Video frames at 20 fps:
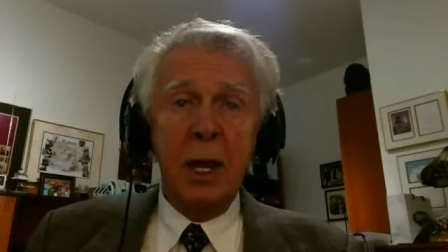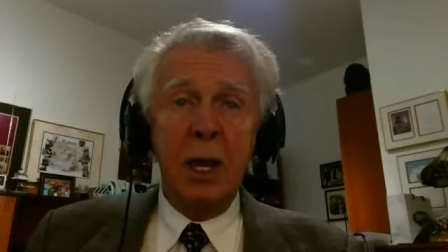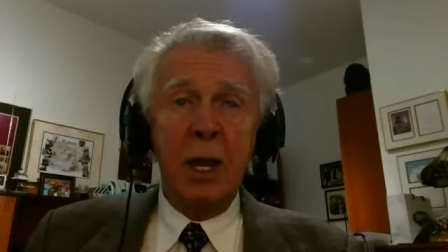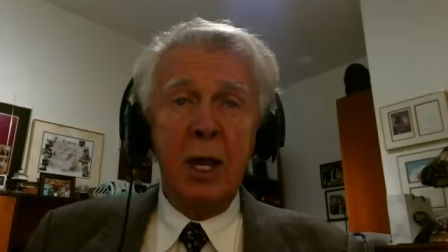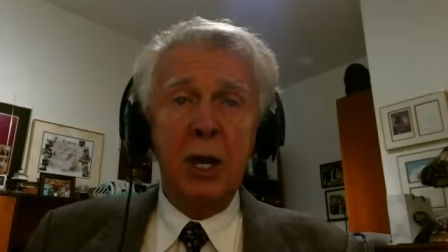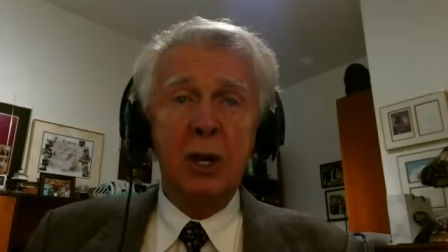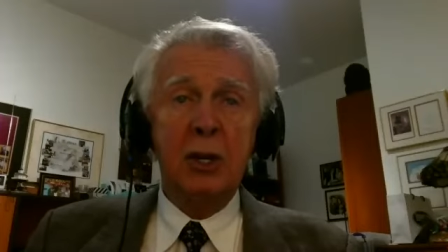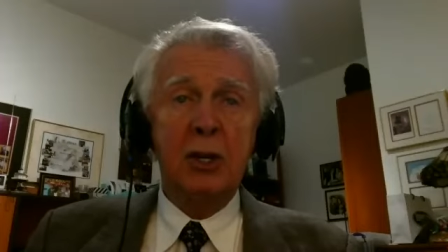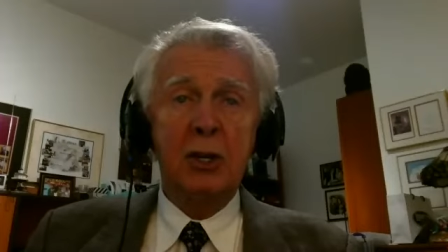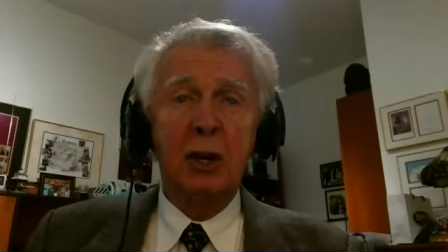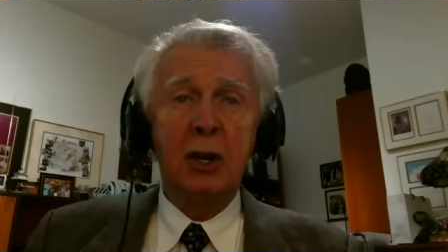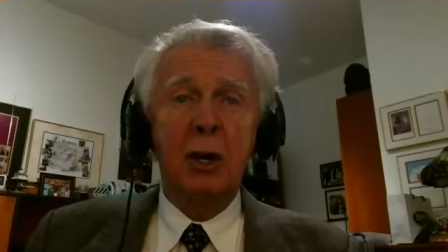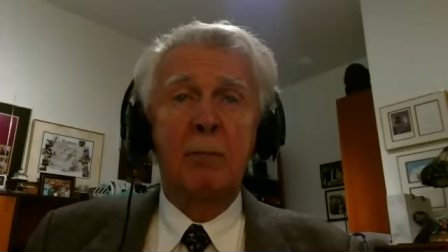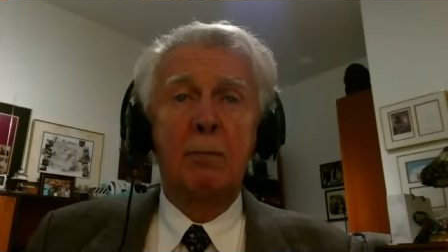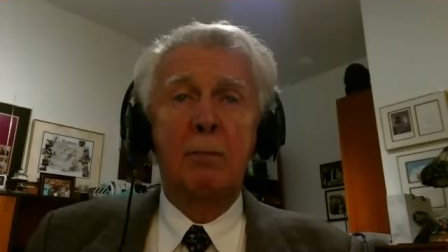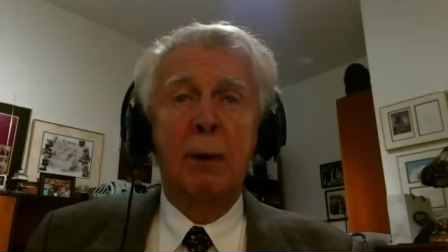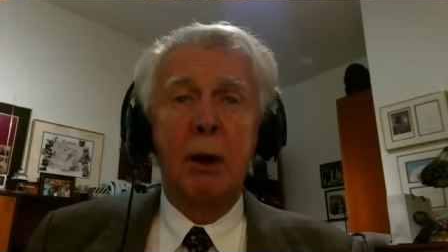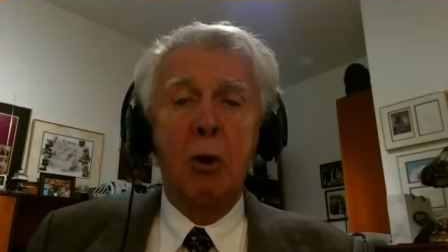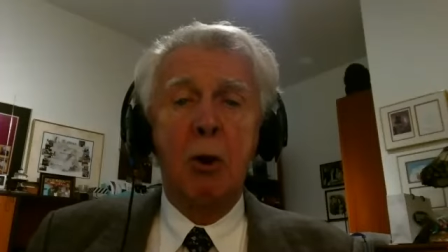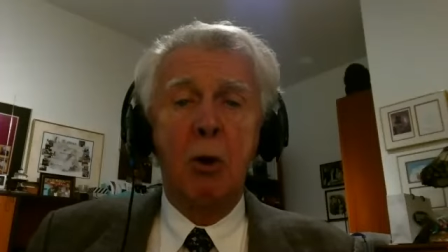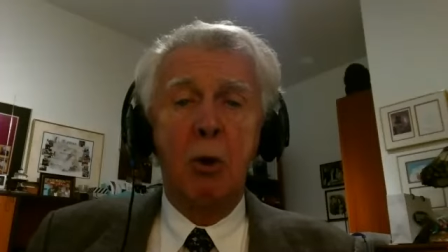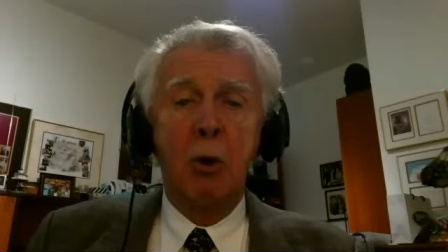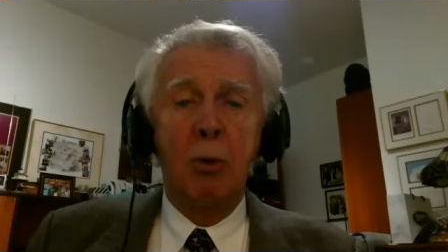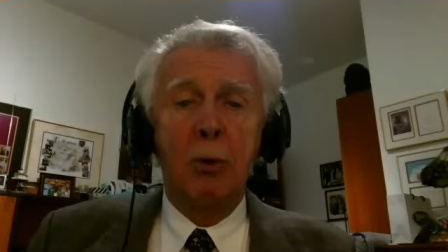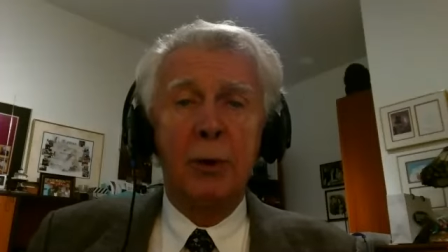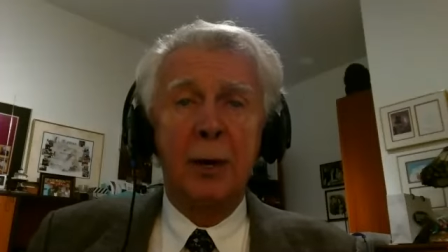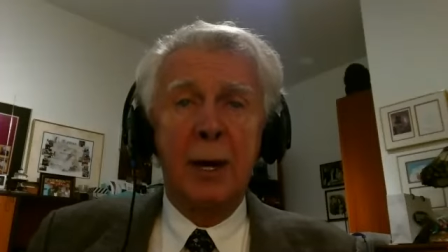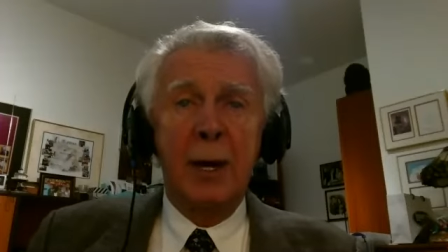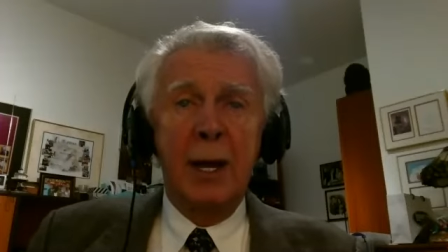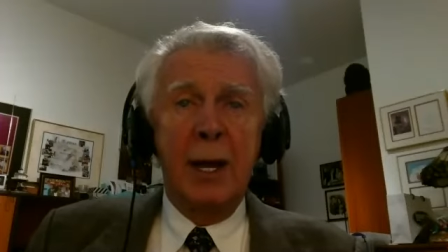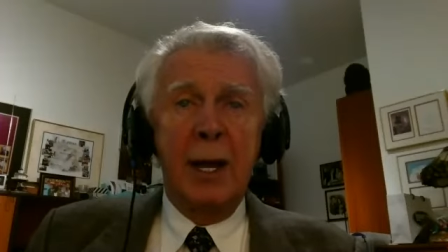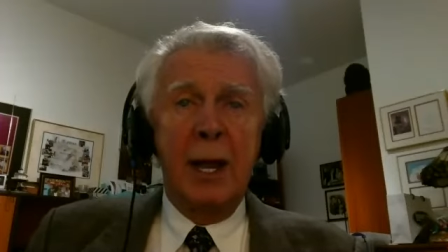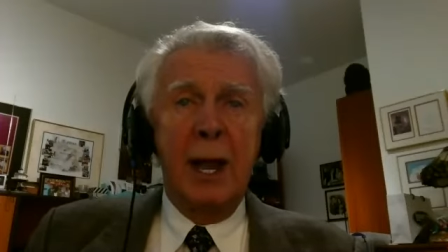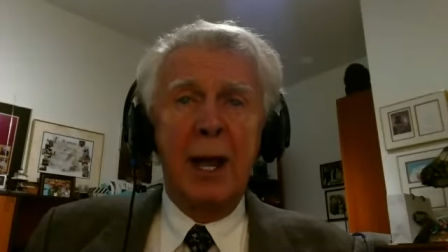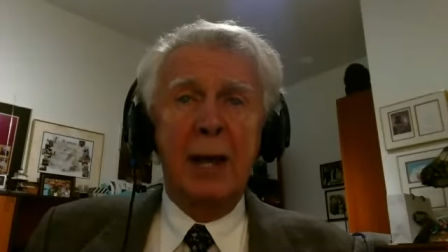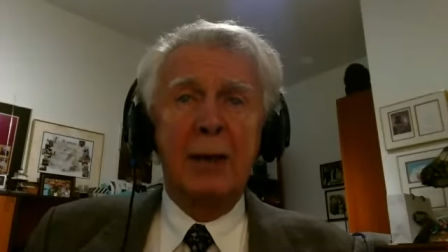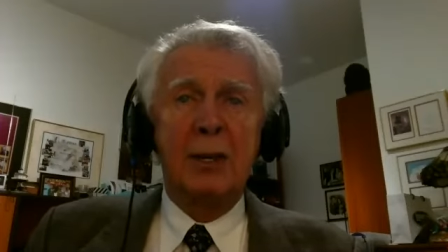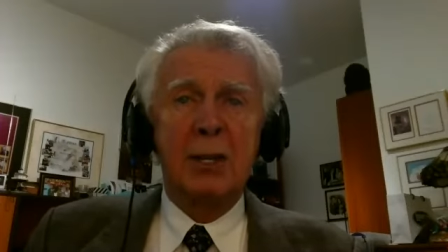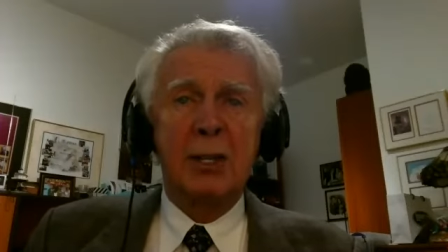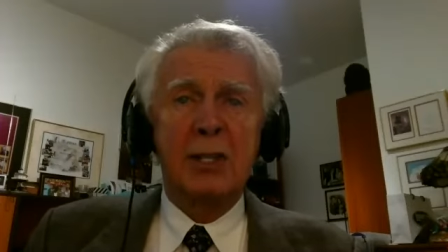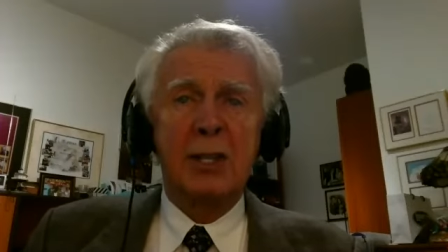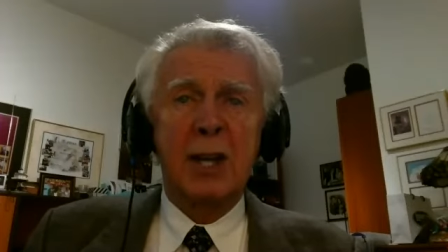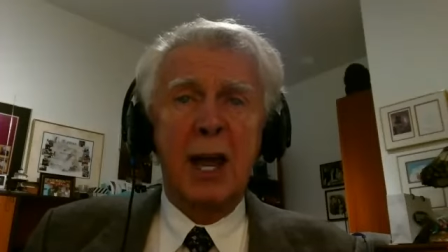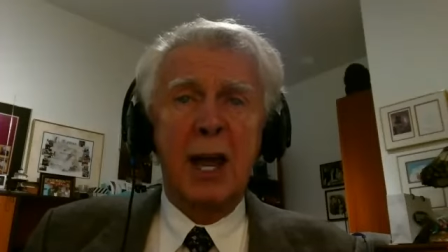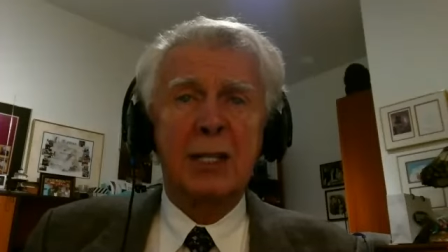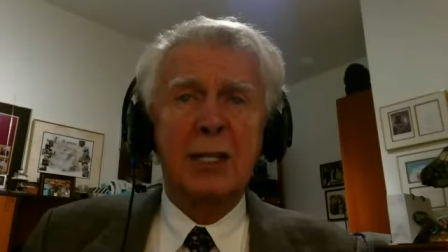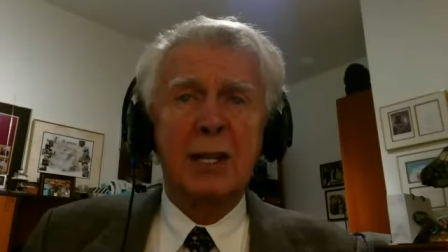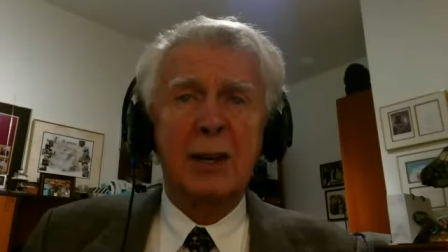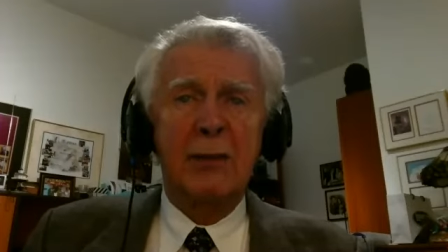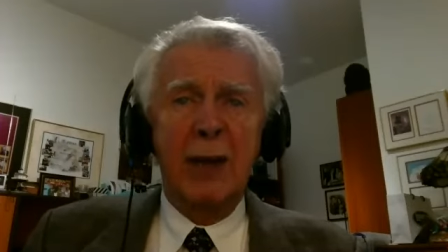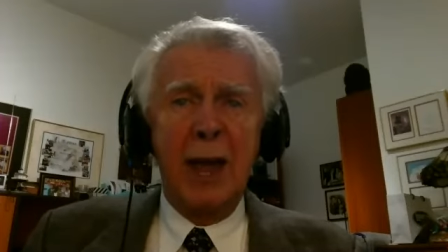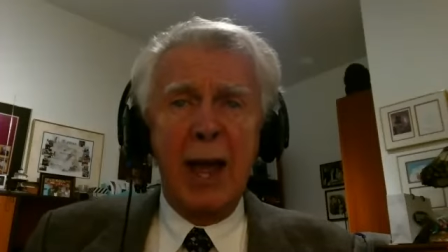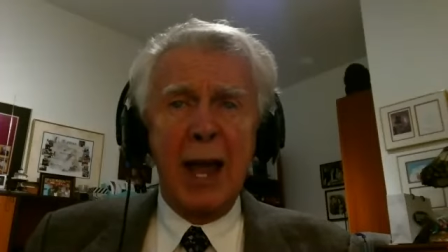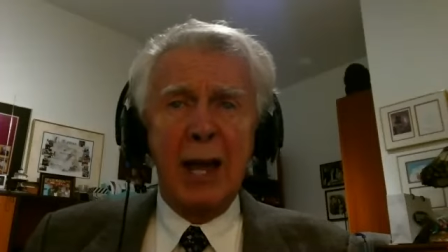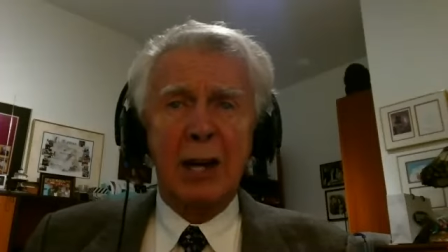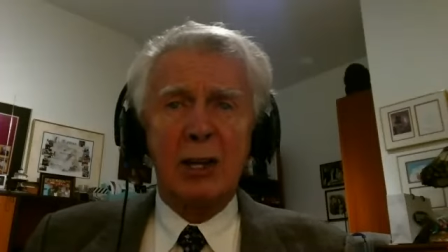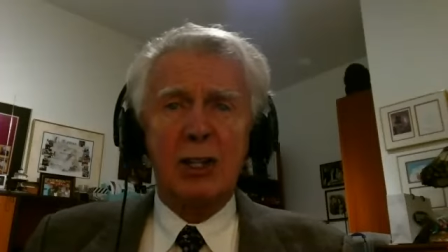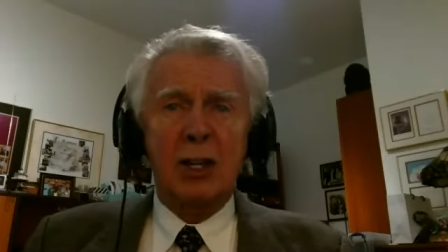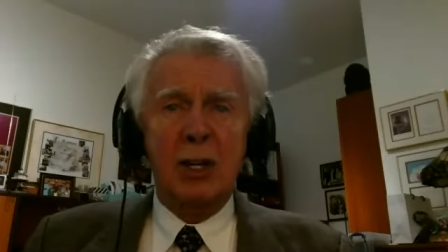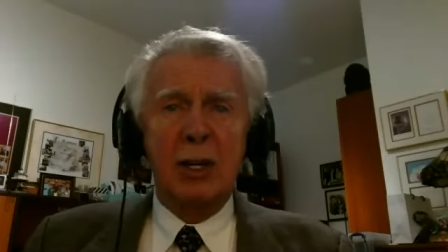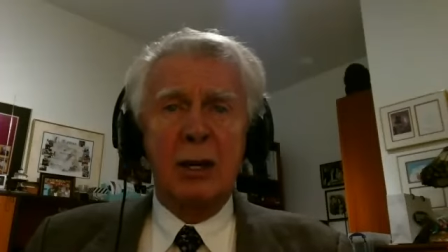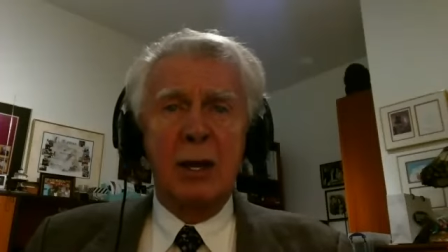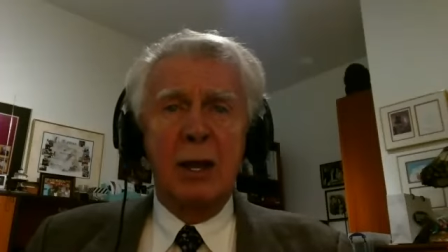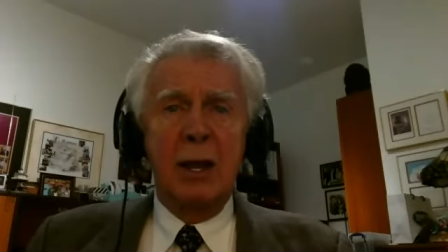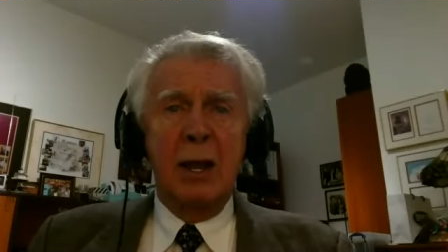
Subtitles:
He took bold and decisive action